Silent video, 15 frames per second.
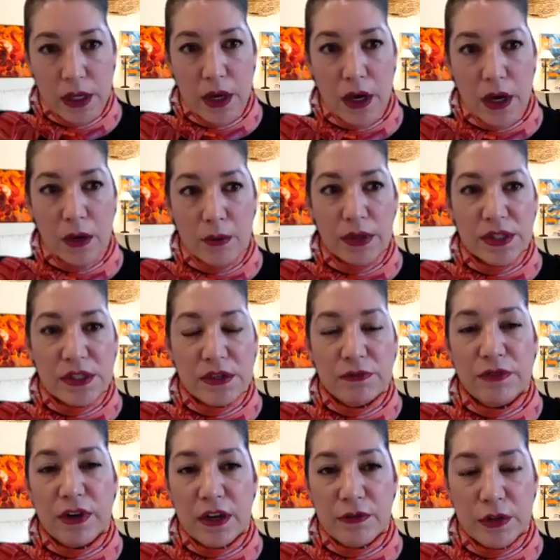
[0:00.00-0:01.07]
It's a
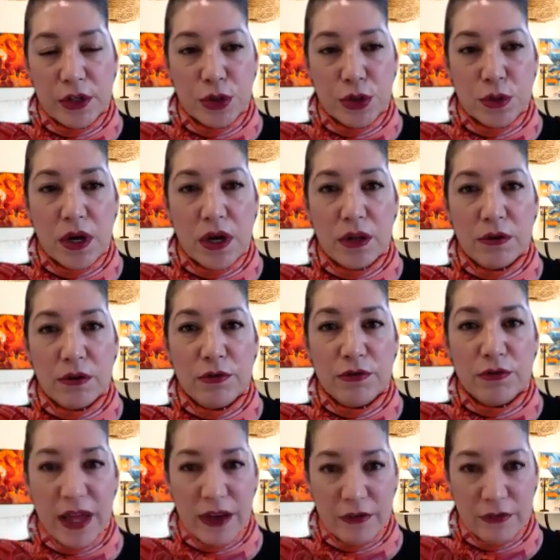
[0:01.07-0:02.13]
$500
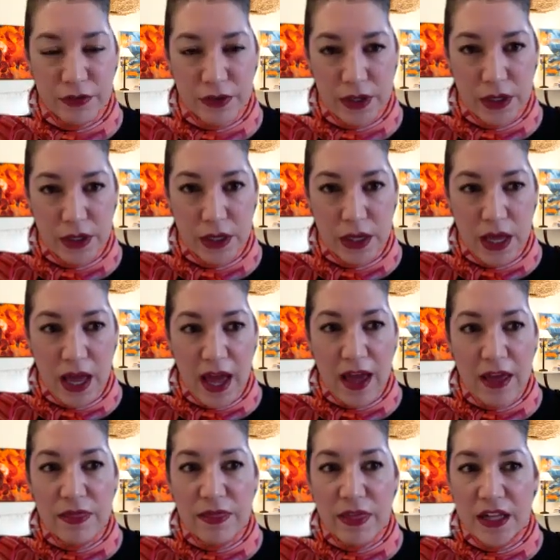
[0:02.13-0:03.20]
flat fee.
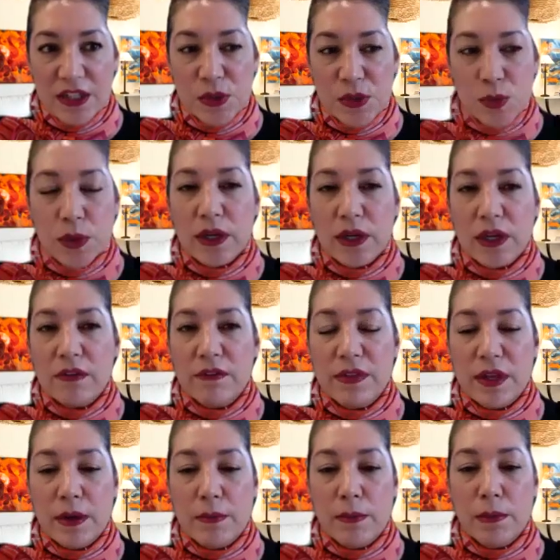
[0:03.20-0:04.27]
And that's where I give
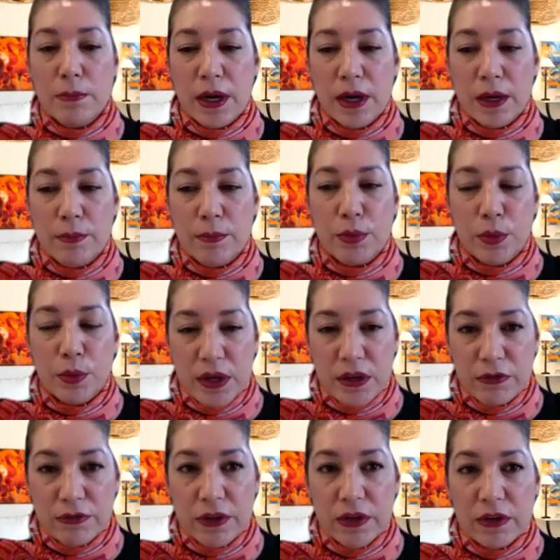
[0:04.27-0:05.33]
them my
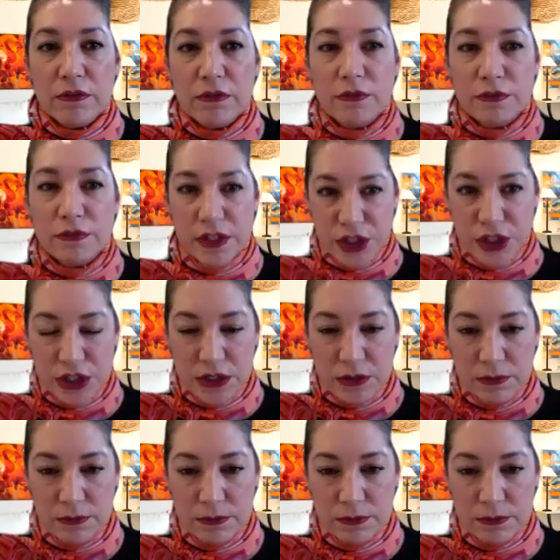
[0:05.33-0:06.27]
brief vision